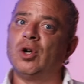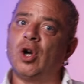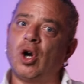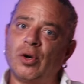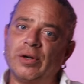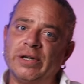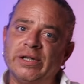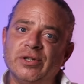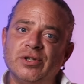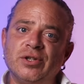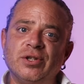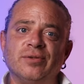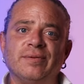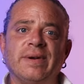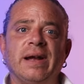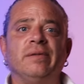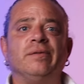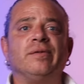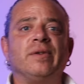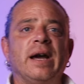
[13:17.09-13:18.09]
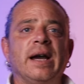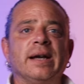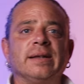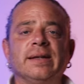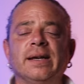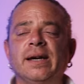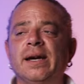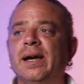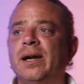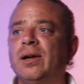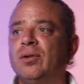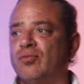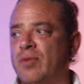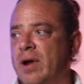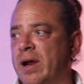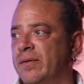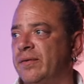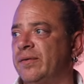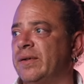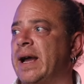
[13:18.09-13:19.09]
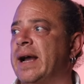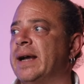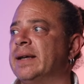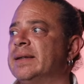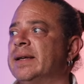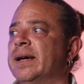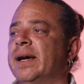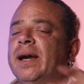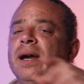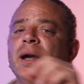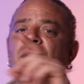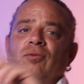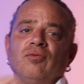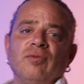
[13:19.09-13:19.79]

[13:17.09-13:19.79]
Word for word: orange to red flag there, red flag there,